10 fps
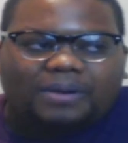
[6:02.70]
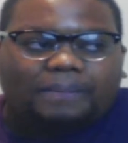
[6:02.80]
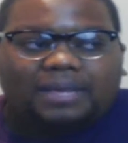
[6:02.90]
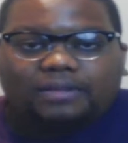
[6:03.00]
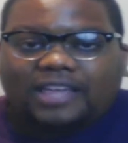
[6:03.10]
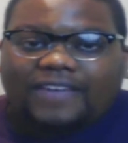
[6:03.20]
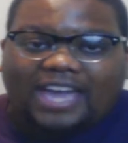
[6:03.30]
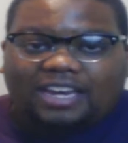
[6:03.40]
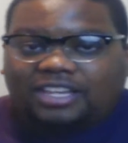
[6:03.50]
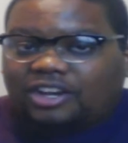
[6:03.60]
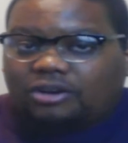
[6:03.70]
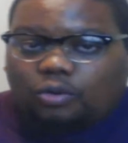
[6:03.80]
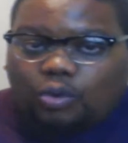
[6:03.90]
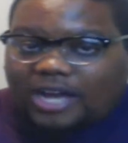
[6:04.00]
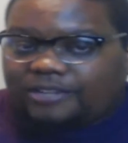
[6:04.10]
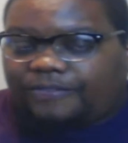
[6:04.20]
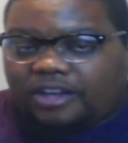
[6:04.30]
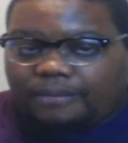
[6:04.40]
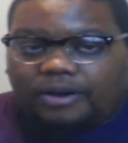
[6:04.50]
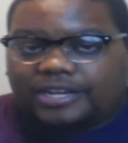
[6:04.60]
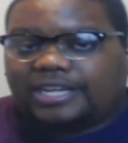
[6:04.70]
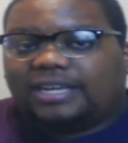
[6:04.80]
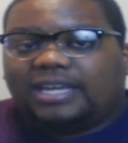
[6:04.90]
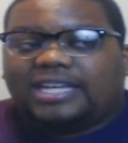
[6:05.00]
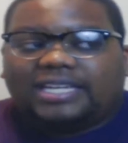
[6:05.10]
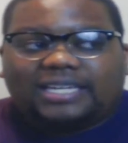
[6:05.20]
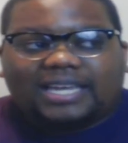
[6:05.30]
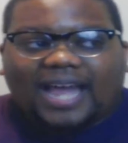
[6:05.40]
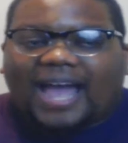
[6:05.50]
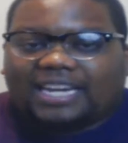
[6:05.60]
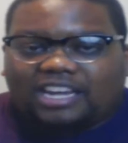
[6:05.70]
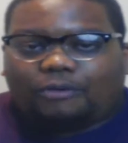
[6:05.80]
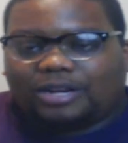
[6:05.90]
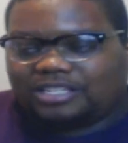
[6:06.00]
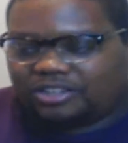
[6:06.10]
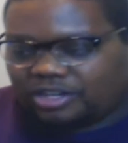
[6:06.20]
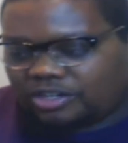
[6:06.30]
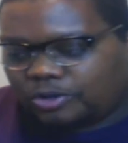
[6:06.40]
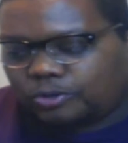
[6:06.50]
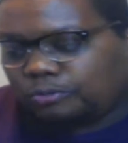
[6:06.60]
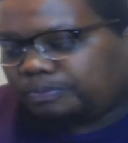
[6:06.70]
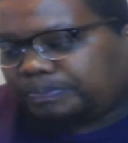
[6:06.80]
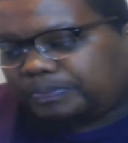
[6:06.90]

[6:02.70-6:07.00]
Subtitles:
year, but people have had a year to watch film on it, get an idea of what he's going to do.